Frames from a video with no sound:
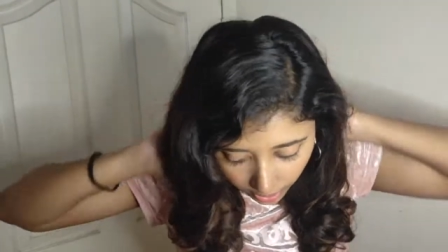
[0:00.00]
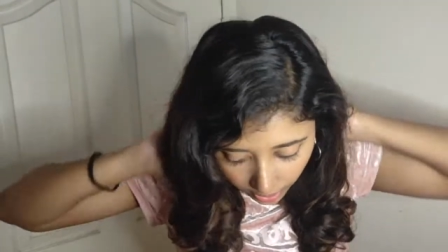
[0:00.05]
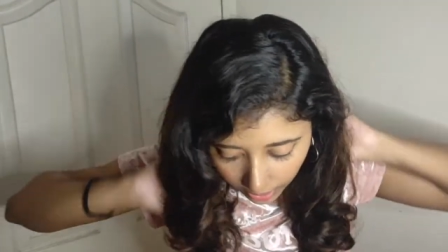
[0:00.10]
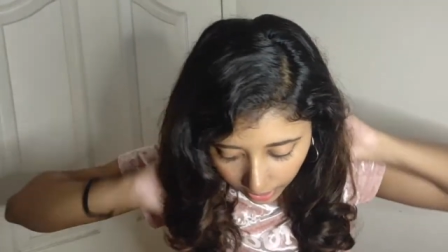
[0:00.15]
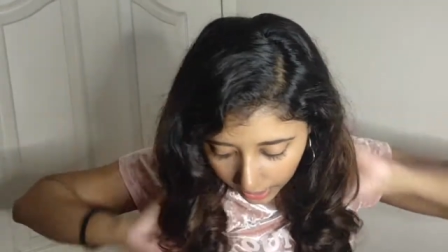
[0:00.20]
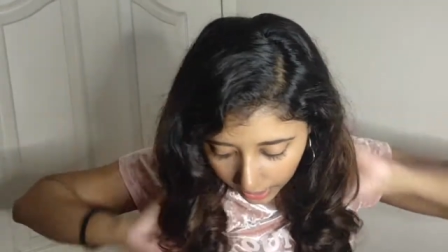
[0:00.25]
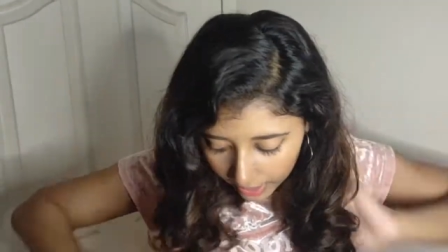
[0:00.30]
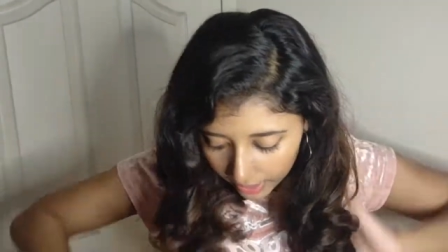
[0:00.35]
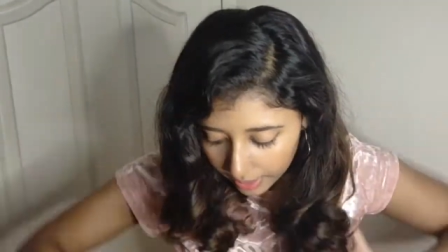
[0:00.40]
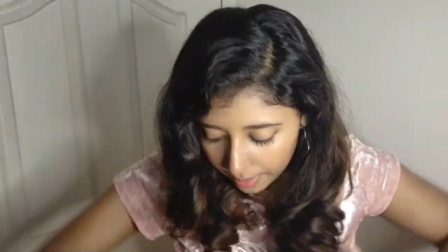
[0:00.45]

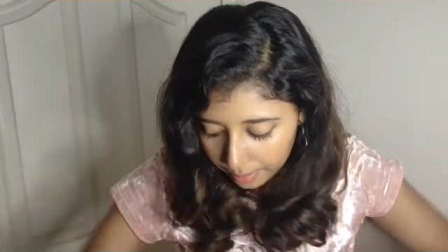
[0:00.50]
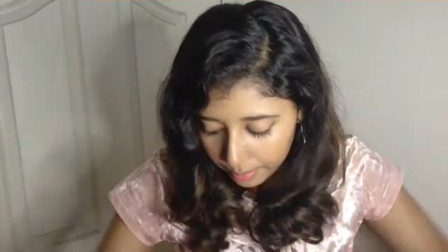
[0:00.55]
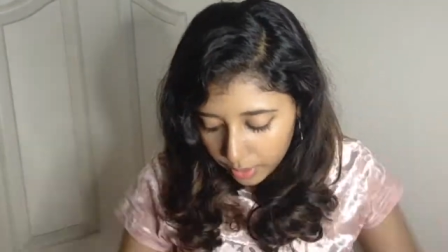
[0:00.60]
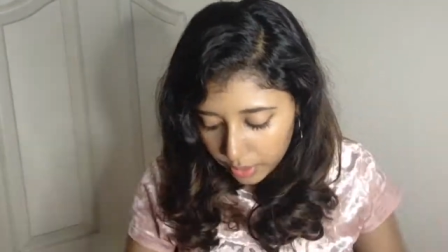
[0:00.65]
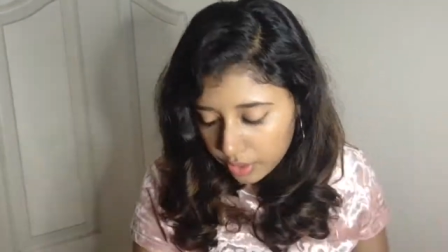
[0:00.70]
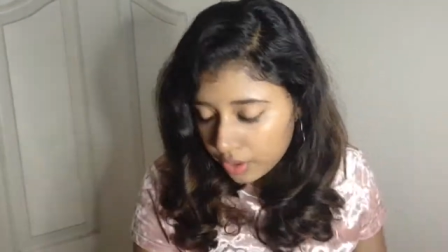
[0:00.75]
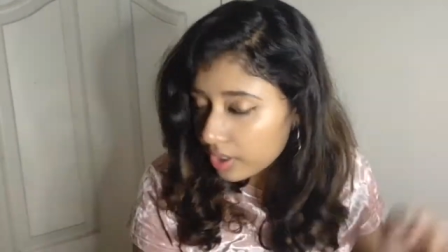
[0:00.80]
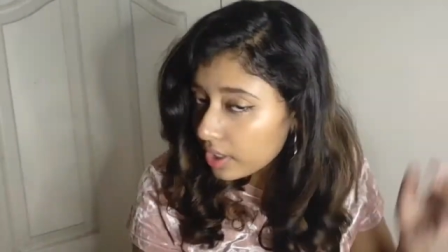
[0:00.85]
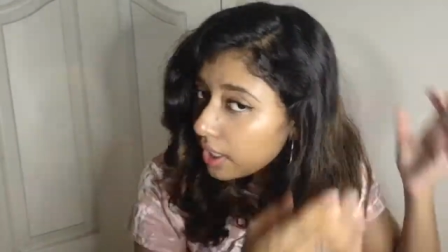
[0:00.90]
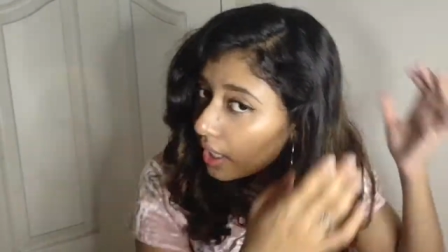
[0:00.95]
and I'm
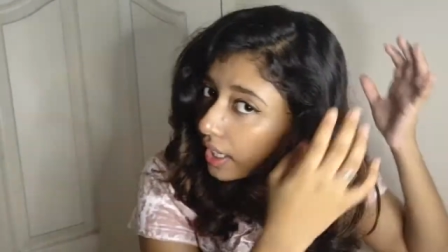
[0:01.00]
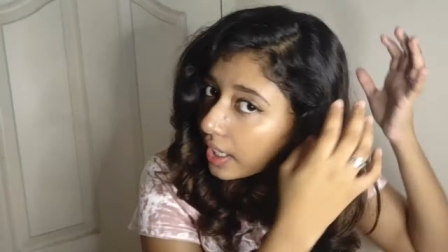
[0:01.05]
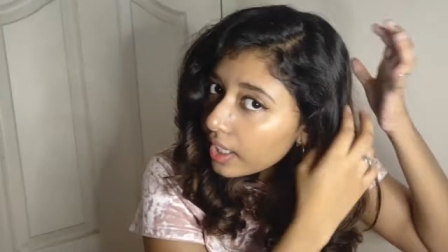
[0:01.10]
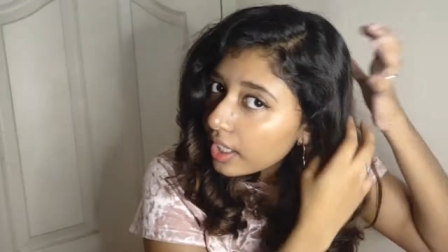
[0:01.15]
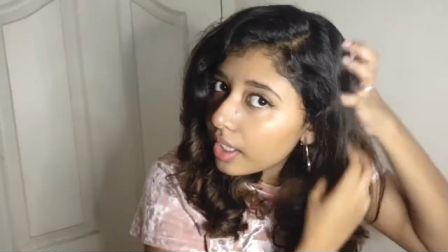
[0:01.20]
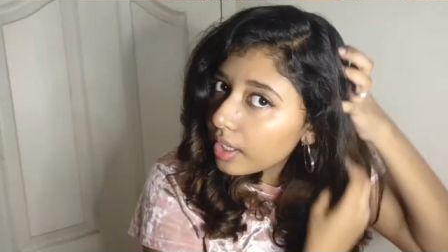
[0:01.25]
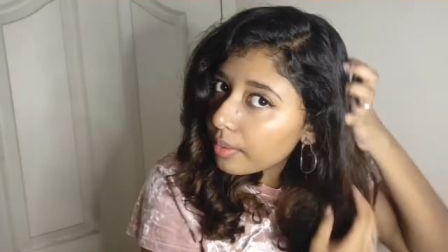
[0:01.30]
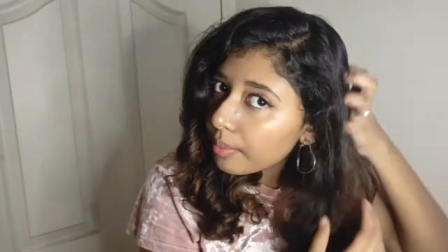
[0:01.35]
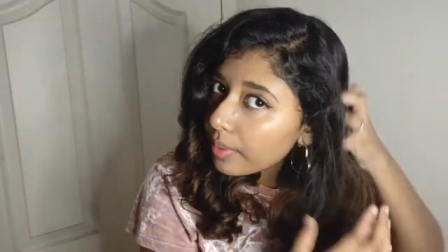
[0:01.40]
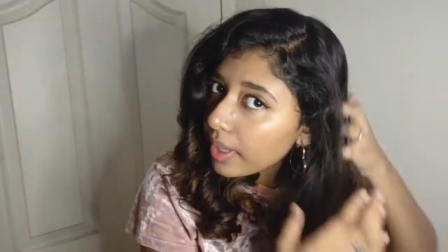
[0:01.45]
going to take
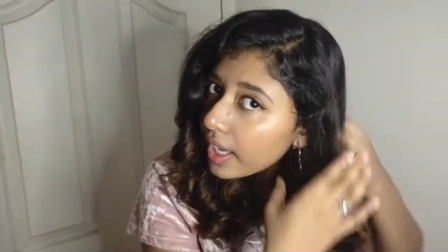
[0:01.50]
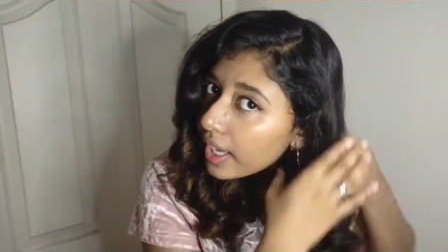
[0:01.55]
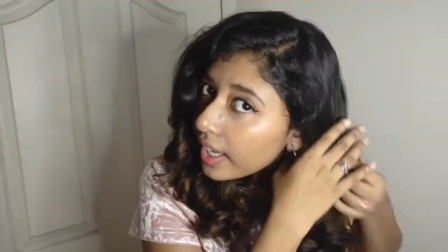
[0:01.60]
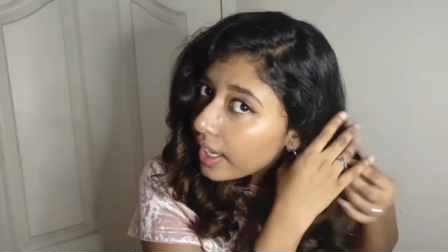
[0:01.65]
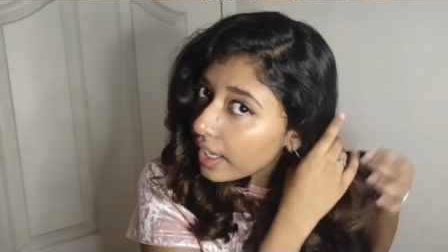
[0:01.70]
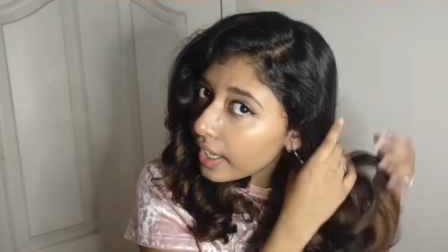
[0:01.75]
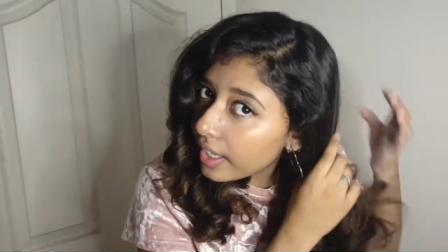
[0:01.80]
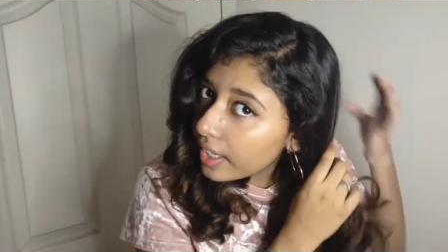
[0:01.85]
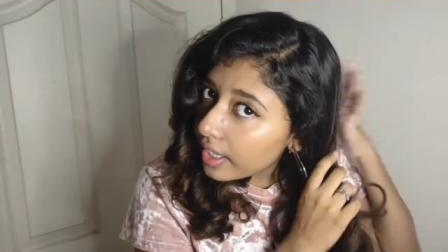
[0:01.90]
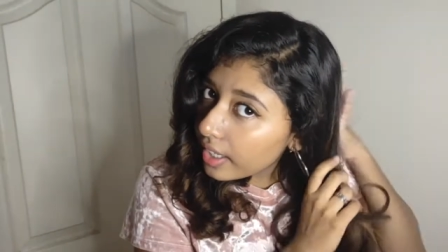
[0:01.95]
my
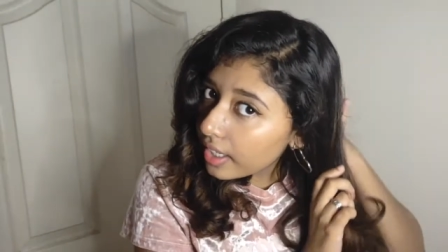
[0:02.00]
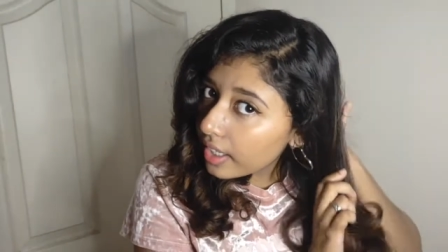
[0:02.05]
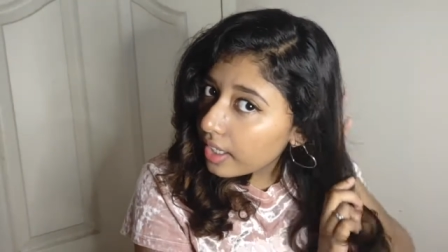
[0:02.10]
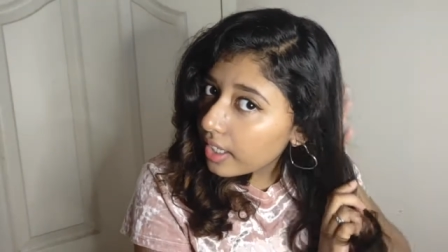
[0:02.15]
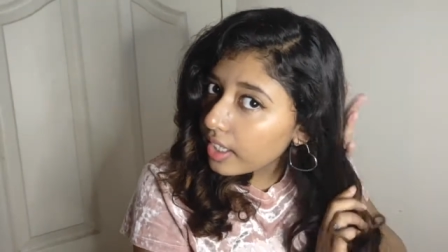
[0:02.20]
hair